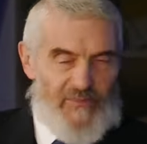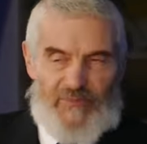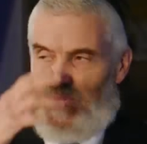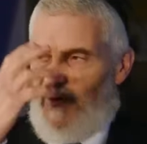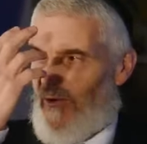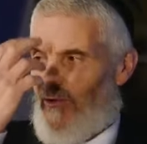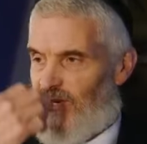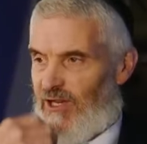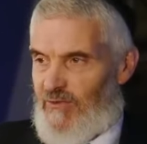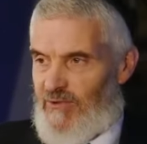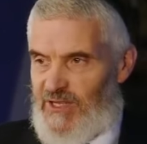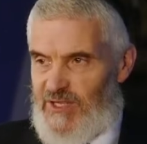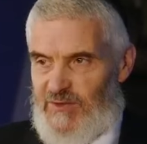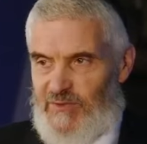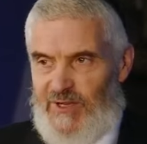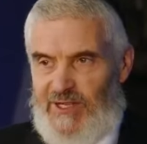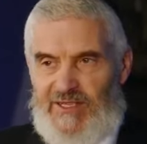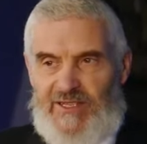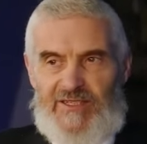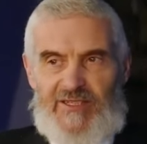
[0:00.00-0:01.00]
Pouring with
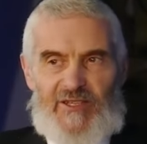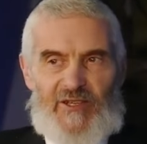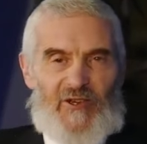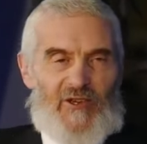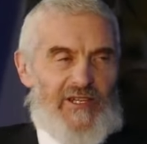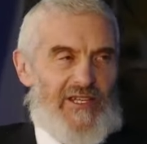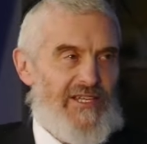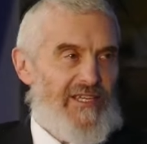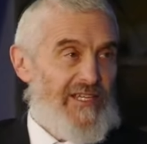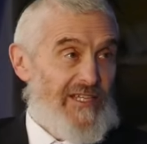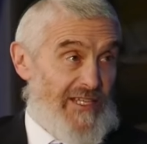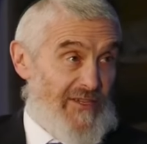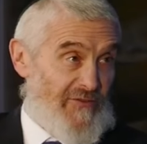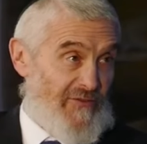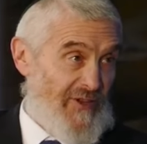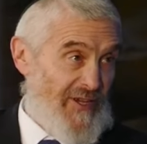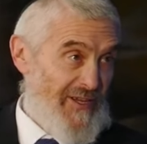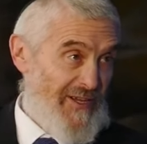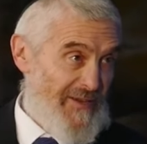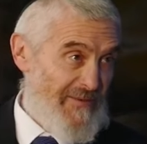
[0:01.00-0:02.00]
sweat, he's in early kidney
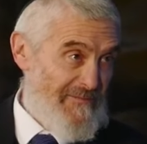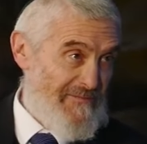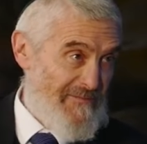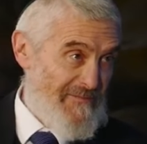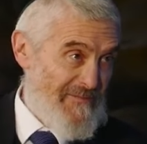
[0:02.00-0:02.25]
failure.